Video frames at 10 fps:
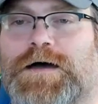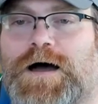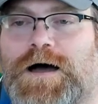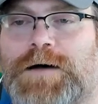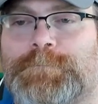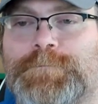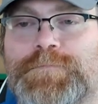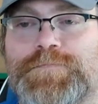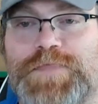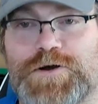um,
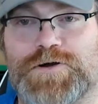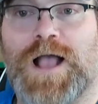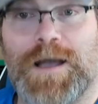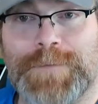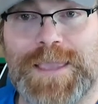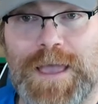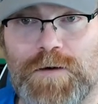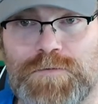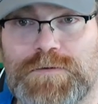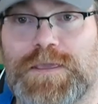that are coming
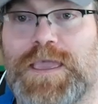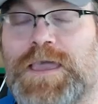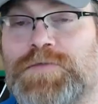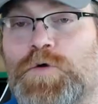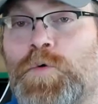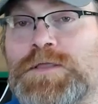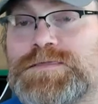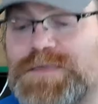out, and the ones